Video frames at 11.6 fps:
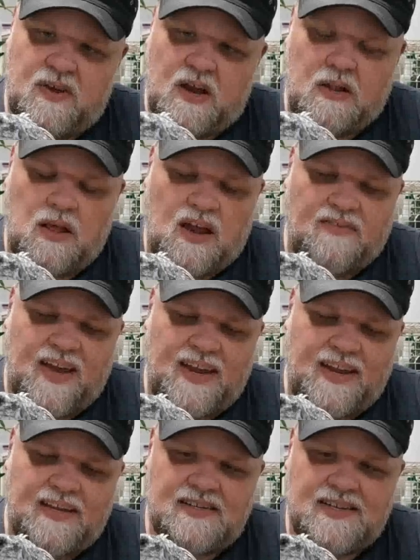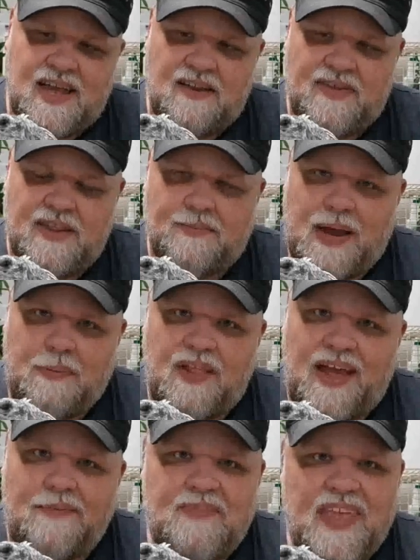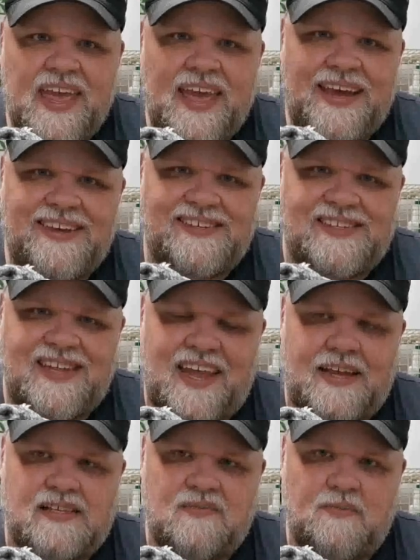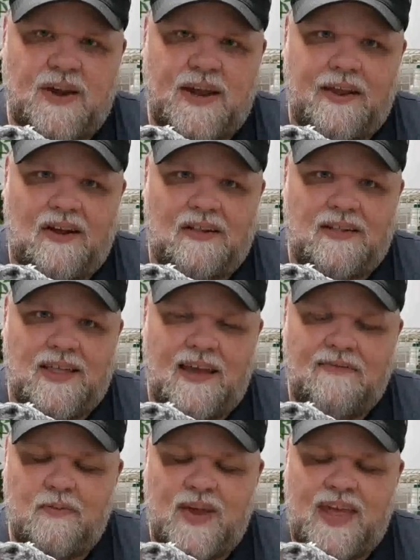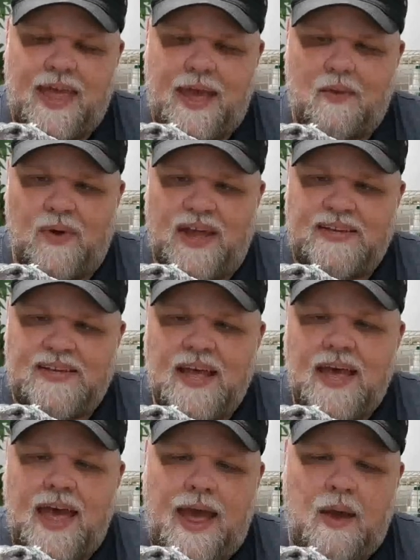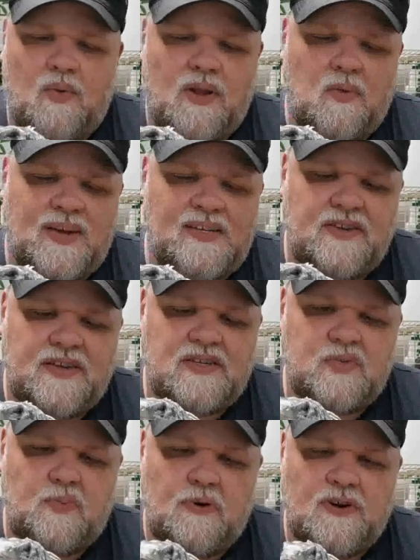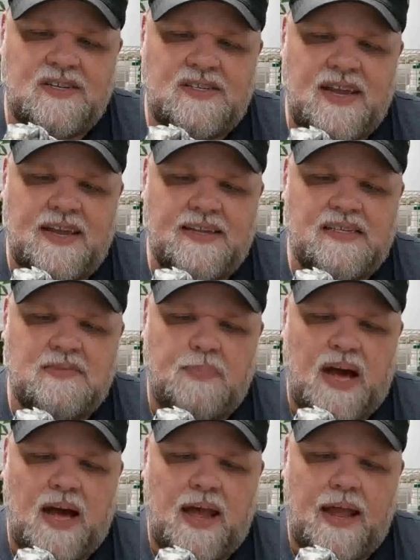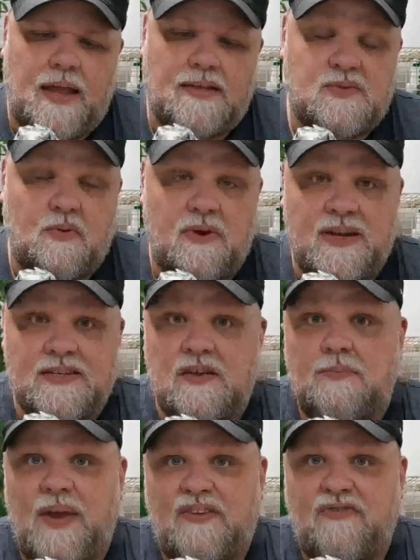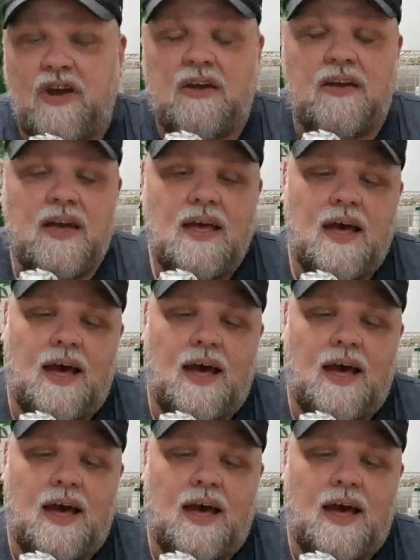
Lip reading: We've got a lot of ideas kind of in the pipeline, as is the case of bringing it all to life, and we can't wait. And one of the ways you can support us is by supporting us on Patreon.